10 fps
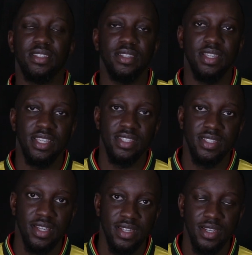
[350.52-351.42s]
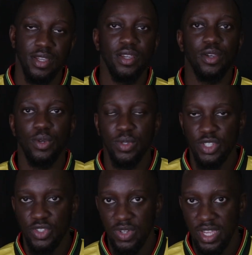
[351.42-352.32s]
to his son, who is
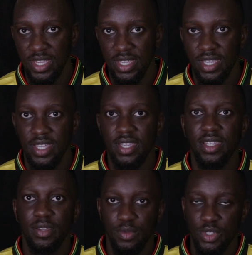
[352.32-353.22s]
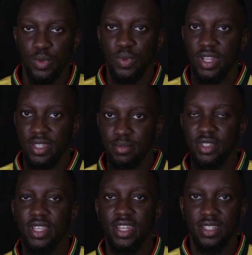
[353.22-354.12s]
Trey. So William
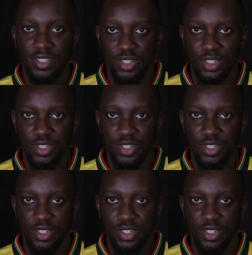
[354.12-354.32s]
taught it to